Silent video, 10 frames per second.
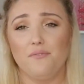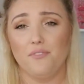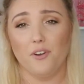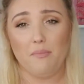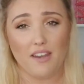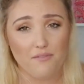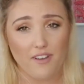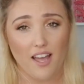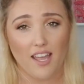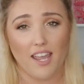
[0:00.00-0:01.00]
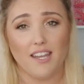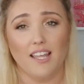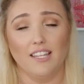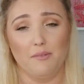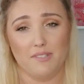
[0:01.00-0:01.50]
For me to find a
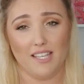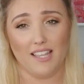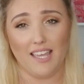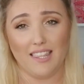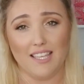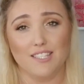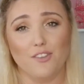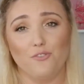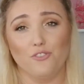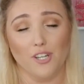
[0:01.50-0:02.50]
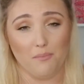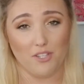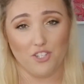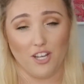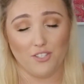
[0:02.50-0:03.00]
lipstick like this from the
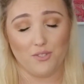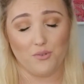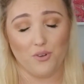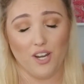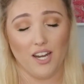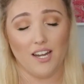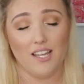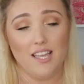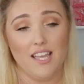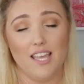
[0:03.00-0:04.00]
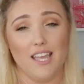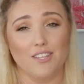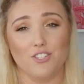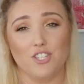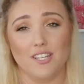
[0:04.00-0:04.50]
drugstore
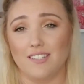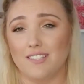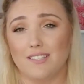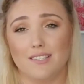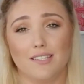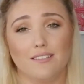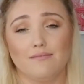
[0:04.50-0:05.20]
is just,